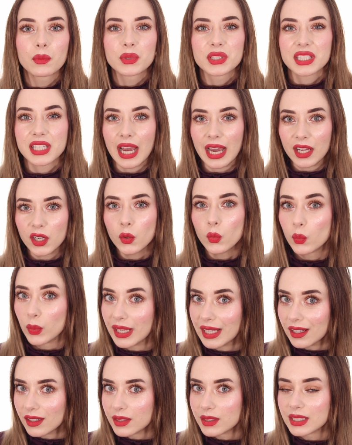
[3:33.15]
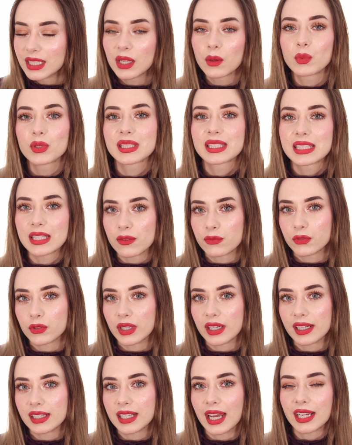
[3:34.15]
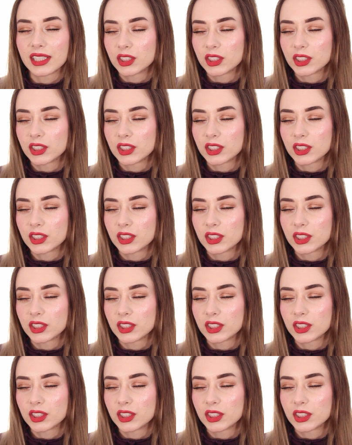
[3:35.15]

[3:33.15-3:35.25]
It was kind of weird. It was different.